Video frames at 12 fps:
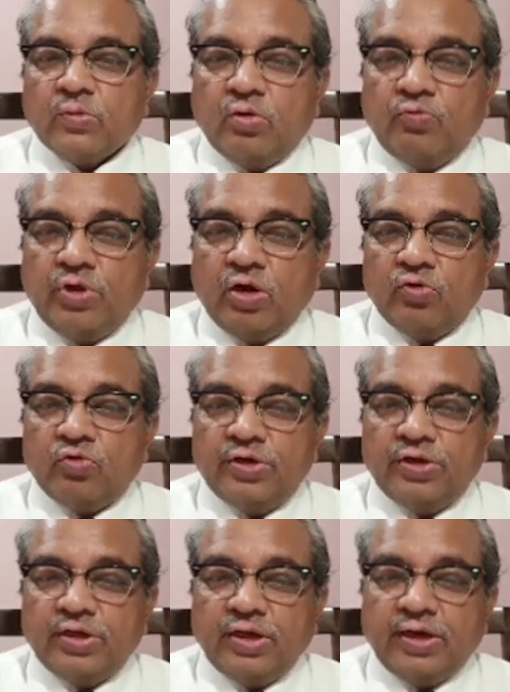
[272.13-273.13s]
We have to
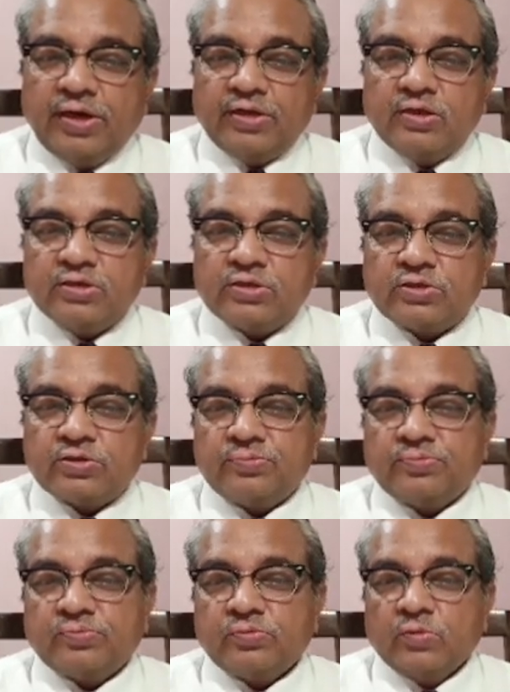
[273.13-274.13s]
integrate this
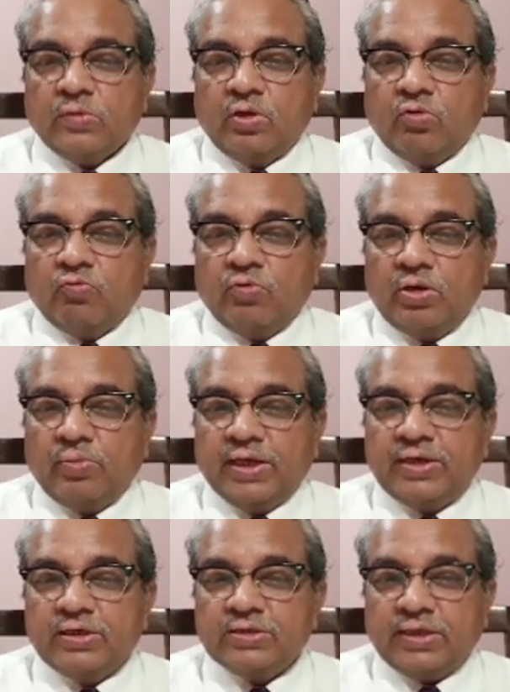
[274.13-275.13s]
1
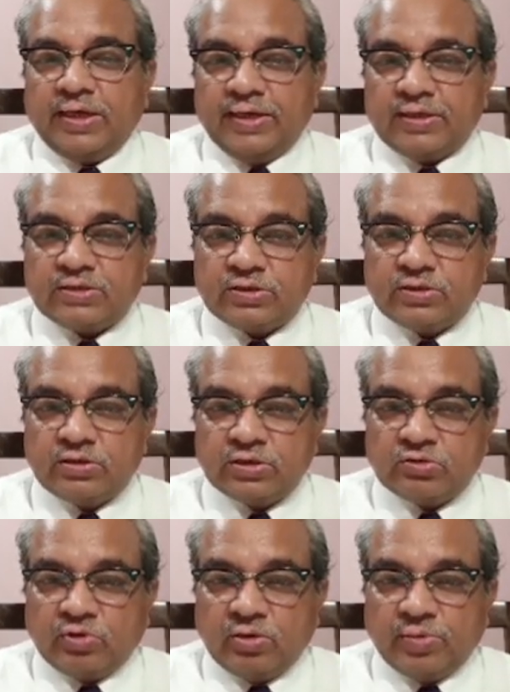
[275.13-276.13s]
minus x, this
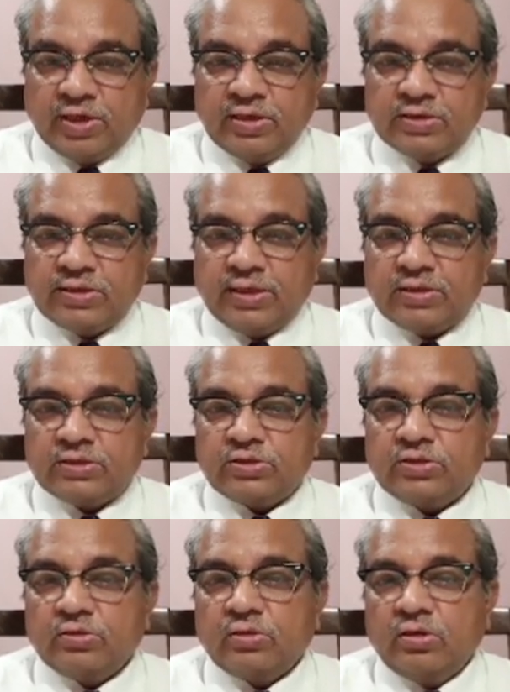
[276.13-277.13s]
1 minus
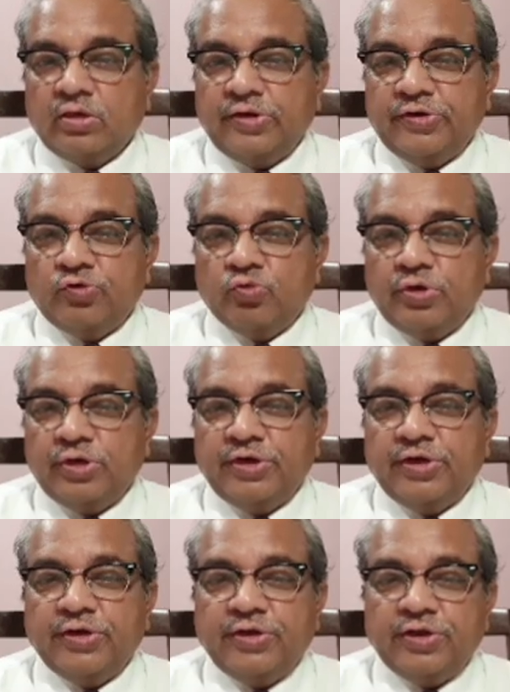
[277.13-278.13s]
x into E
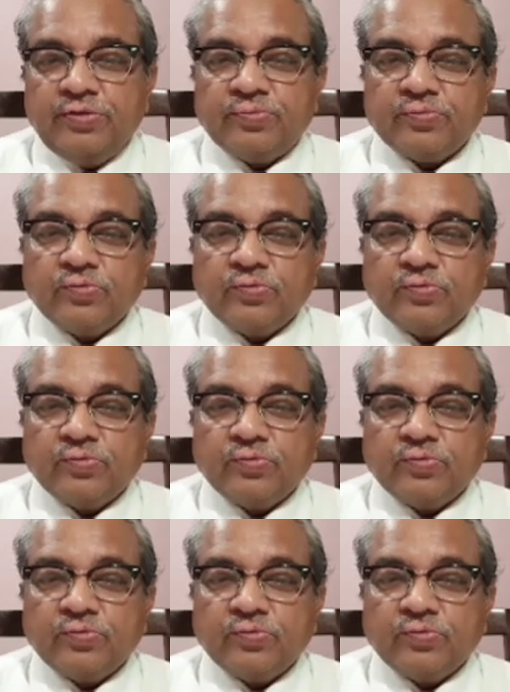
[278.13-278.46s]
dt